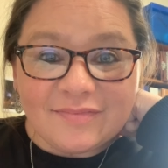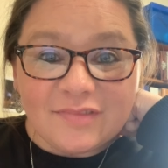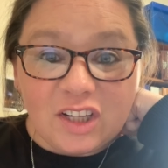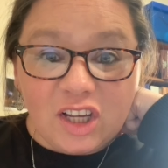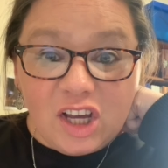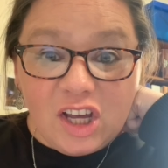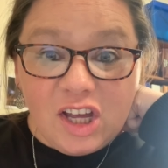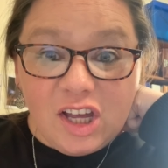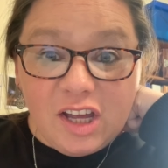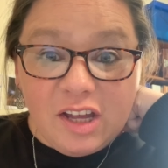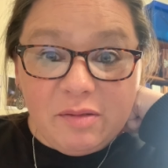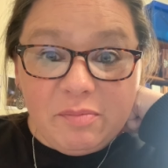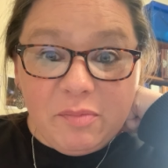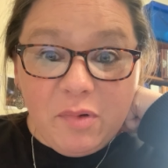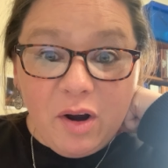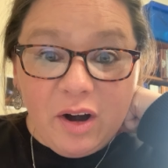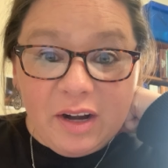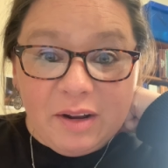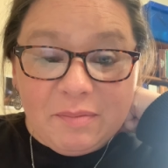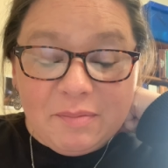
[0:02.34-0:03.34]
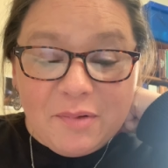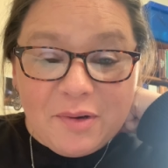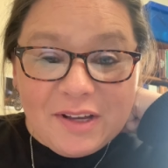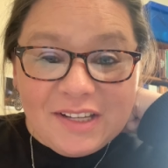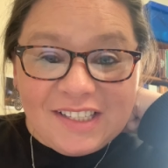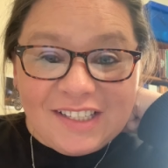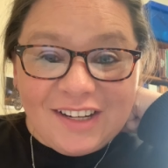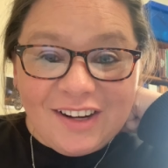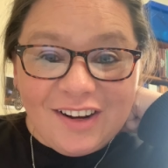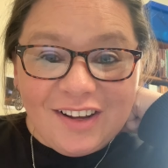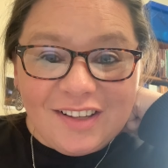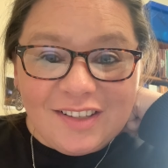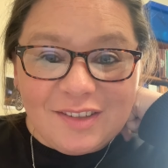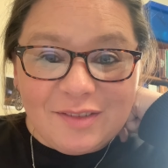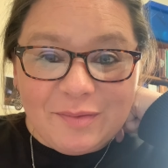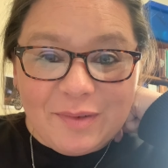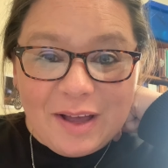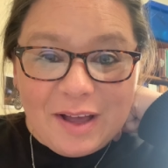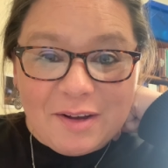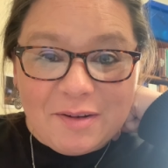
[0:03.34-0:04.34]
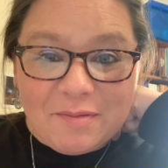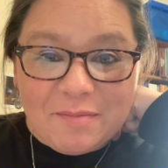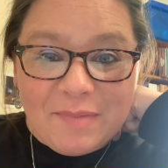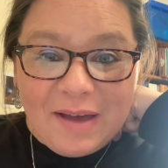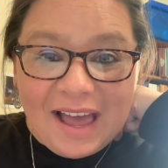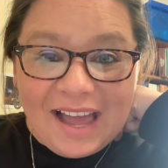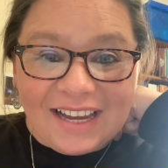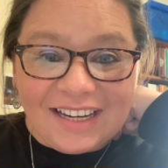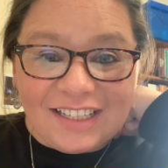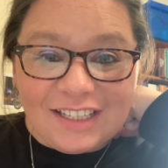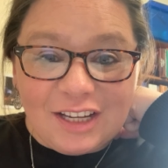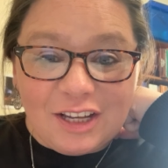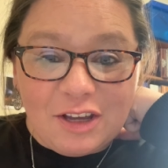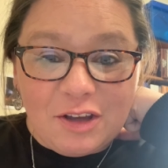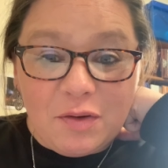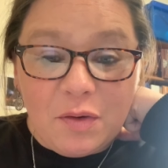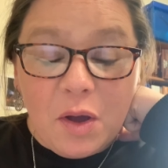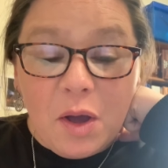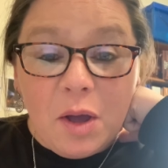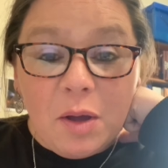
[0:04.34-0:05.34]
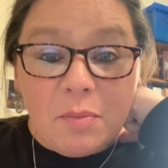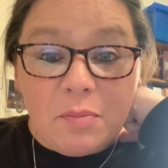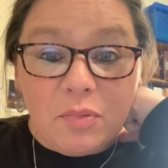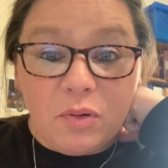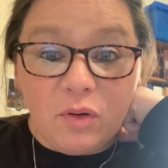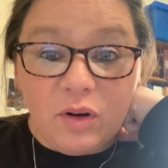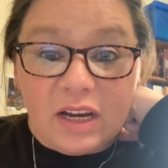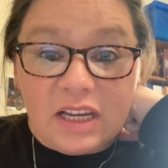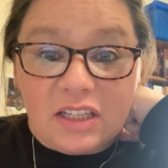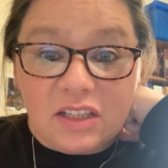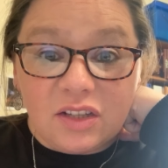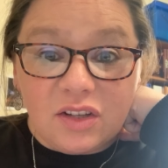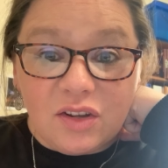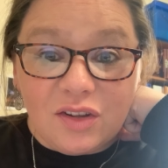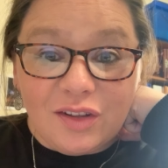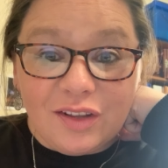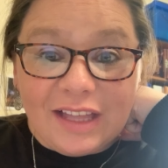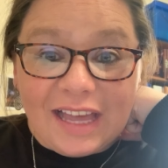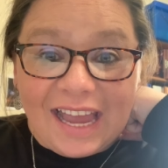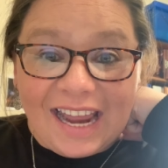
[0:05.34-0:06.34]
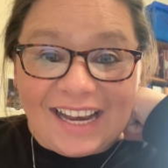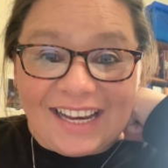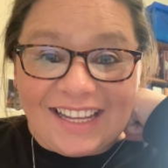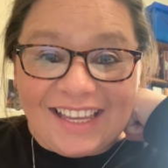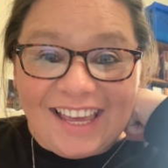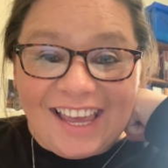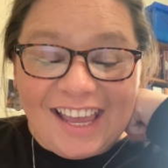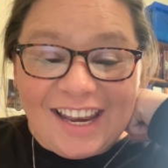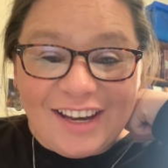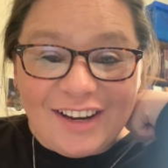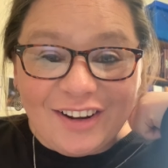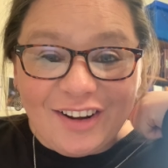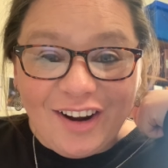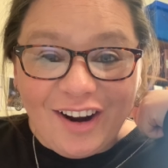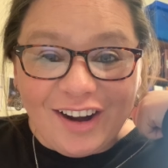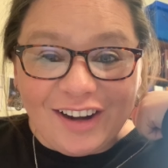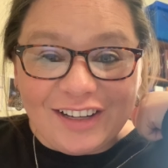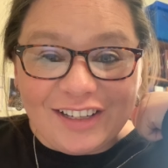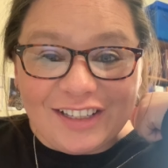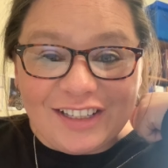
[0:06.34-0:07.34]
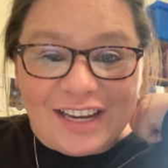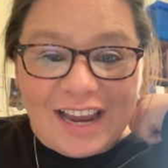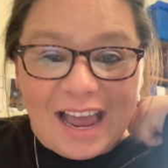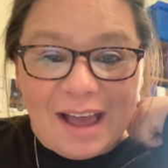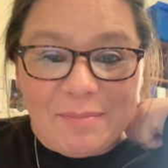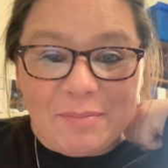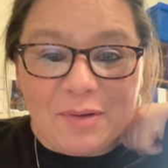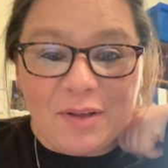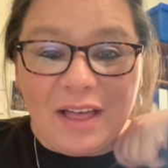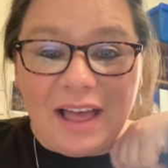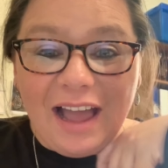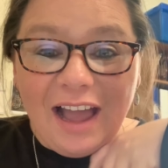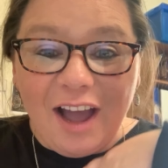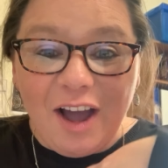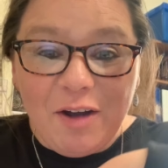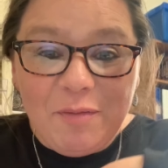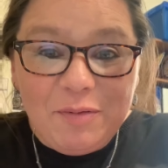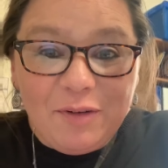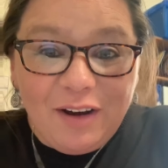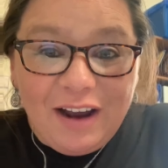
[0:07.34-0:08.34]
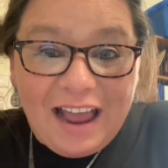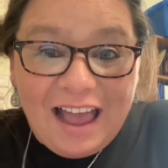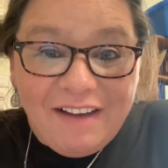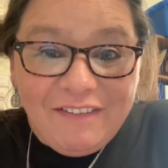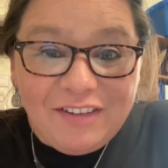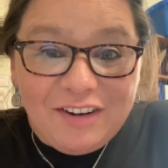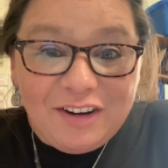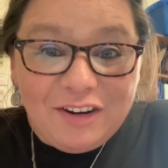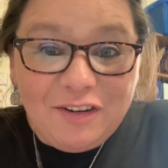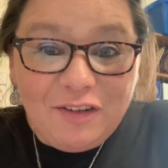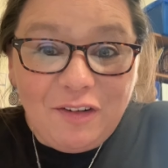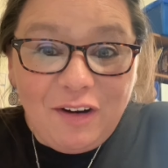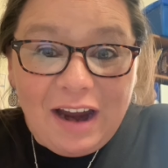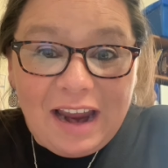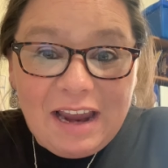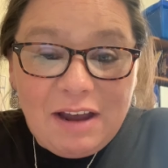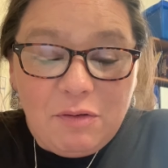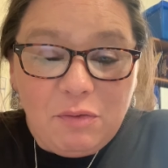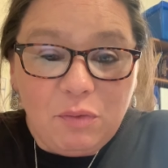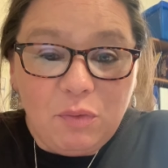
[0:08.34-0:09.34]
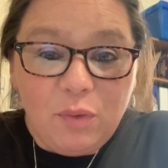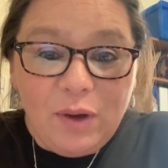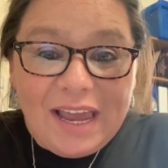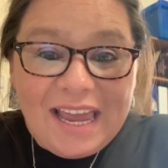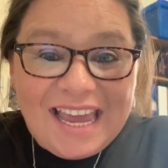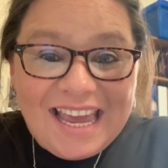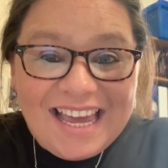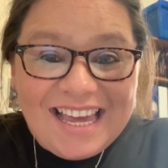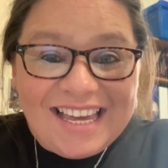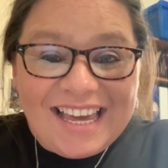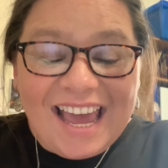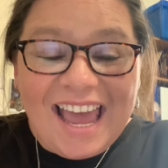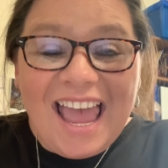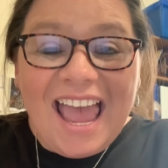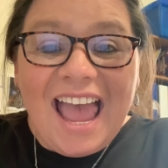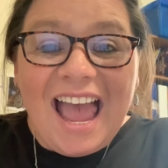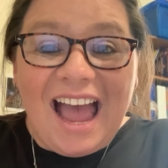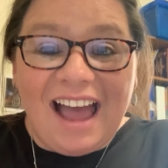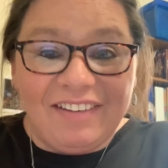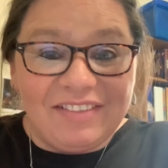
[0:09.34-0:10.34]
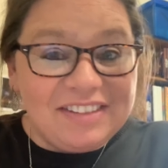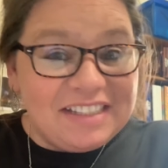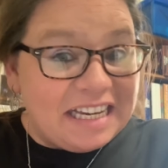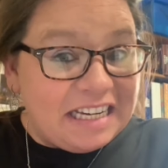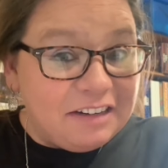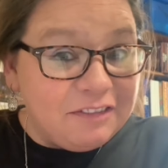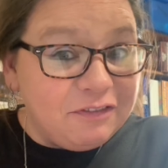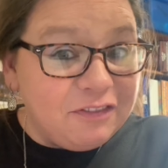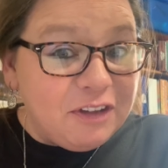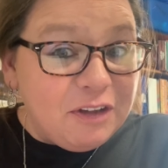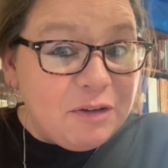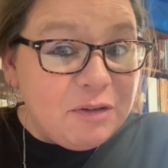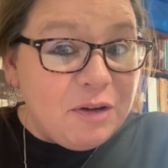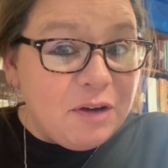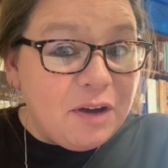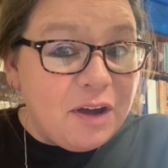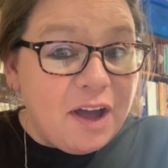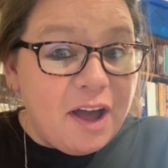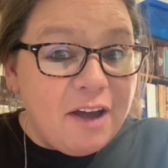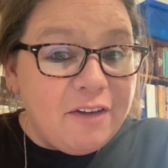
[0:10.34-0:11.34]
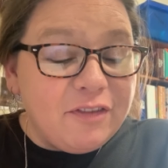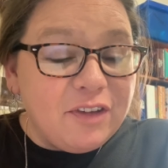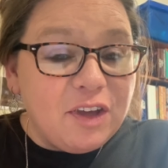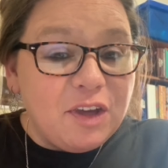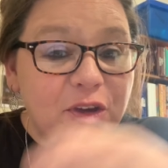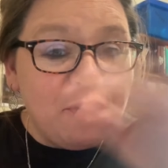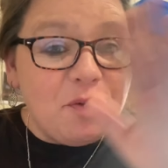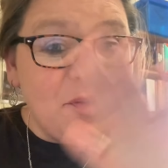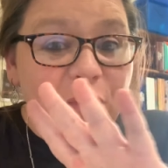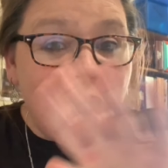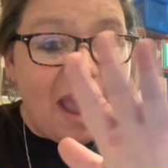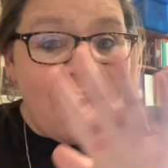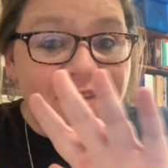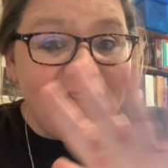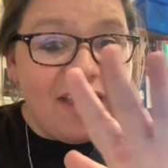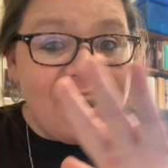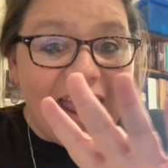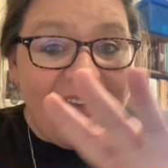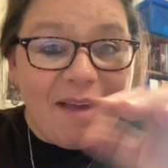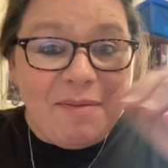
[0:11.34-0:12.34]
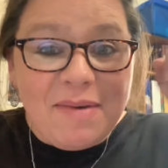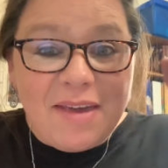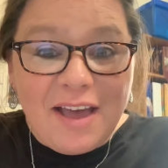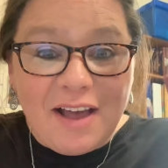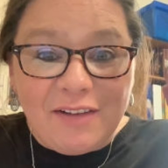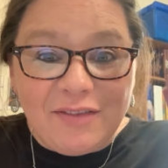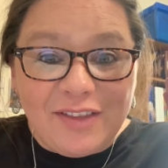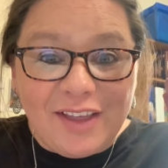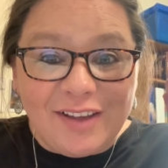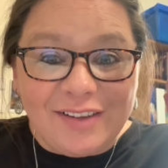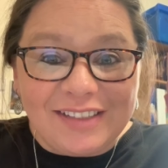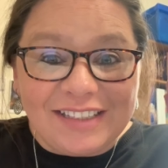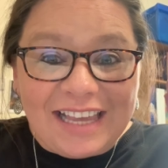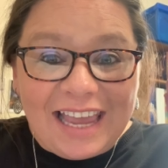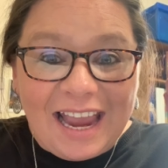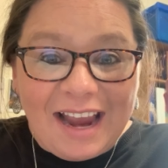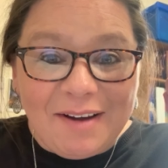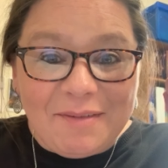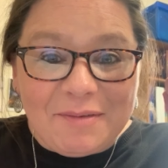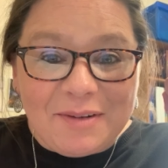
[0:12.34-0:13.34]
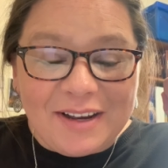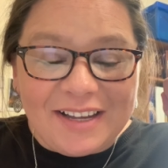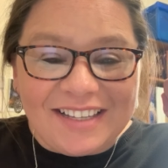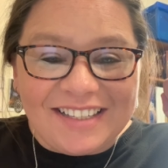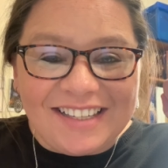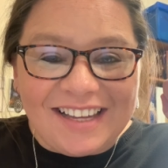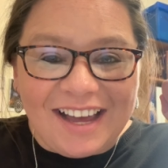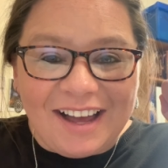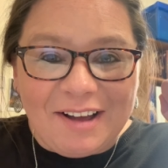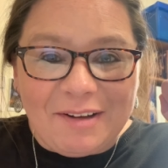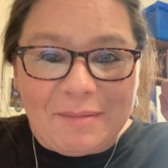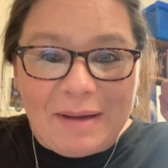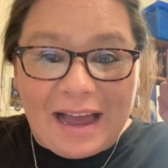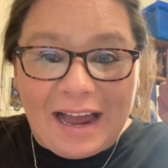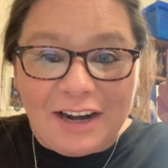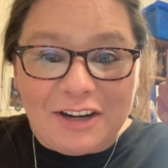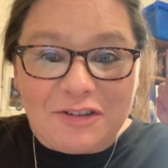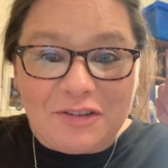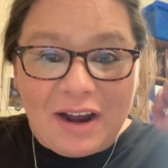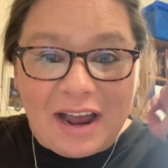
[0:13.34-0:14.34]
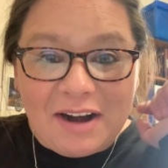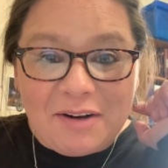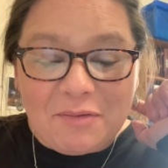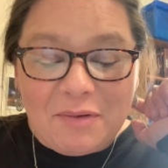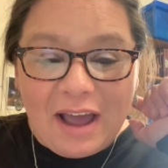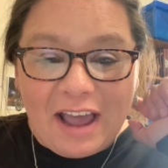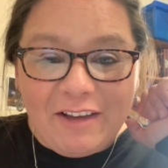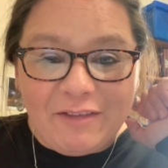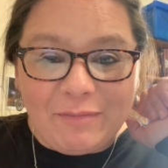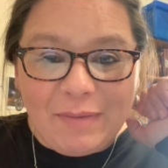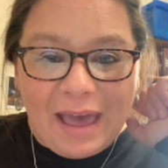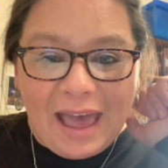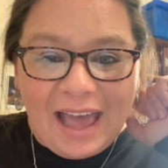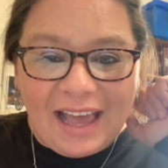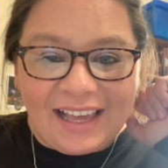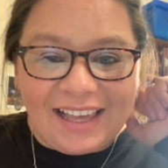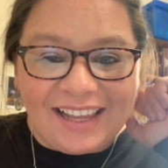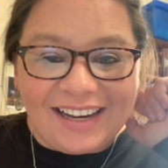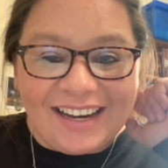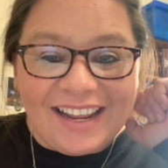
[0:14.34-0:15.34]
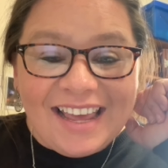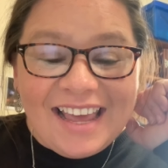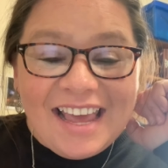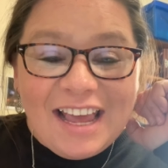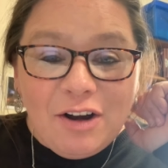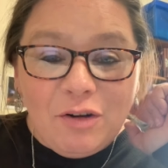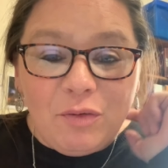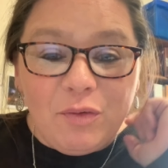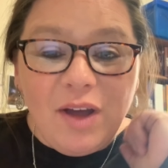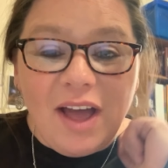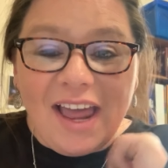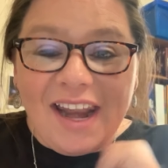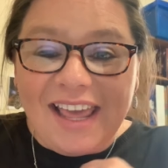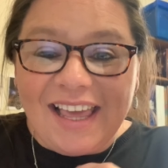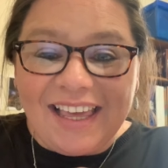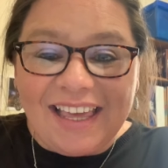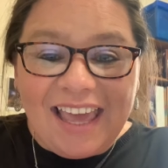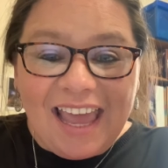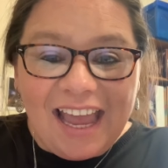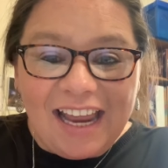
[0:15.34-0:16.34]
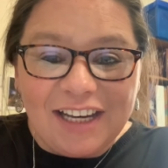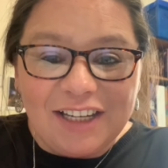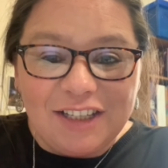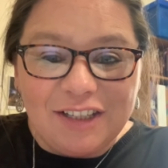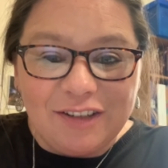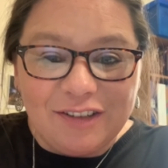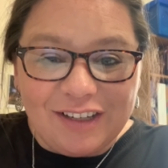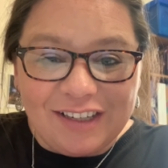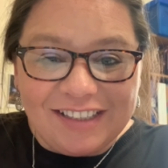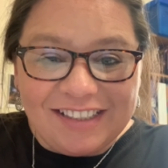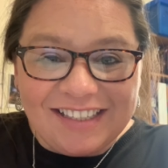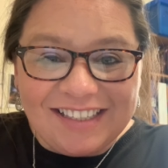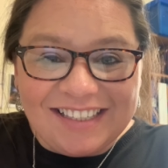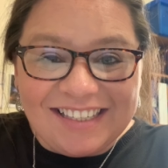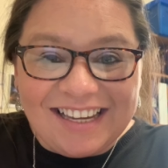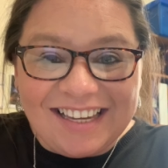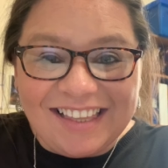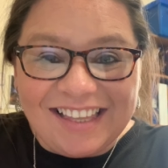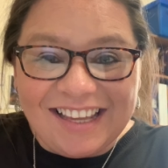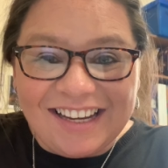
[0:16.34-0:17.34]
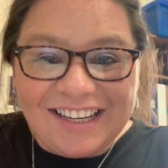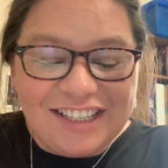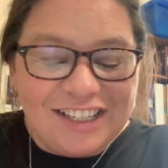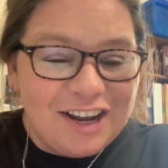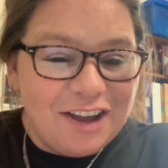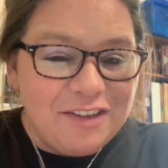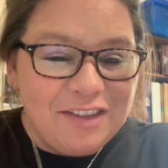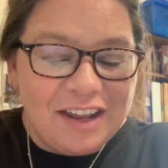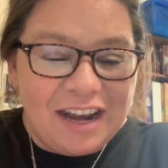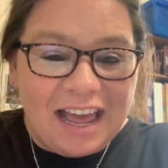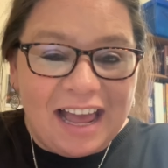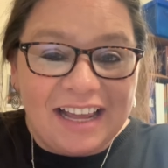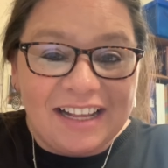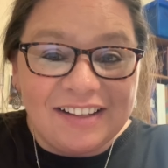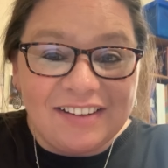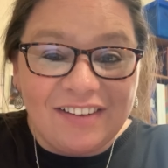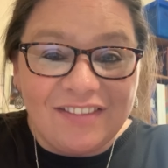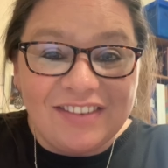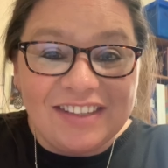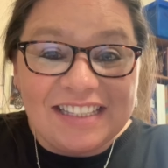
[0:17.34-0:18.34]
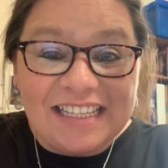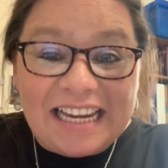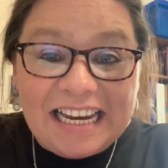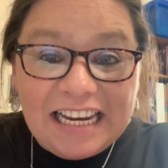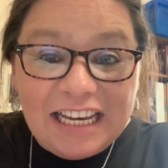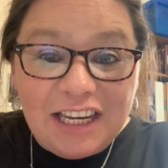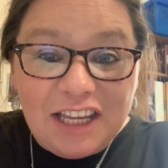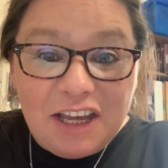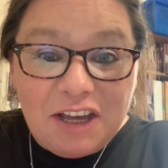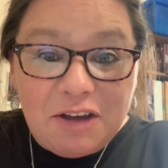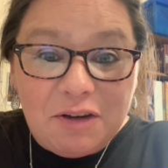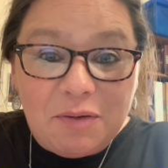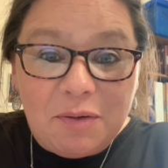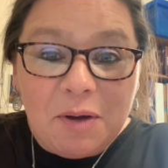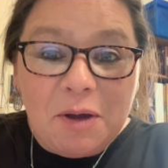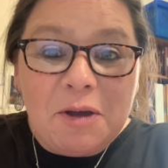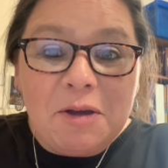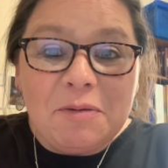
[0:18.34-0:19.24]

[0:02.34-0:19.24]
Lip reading: Good morning, boys and girls, and welcome back to Preschool and Kindergarten Chapel. I hope you're having a great week. I've seen a few of you waving at me on those cameras. I try to wave back and run and catch you just to see that show that I have seen you.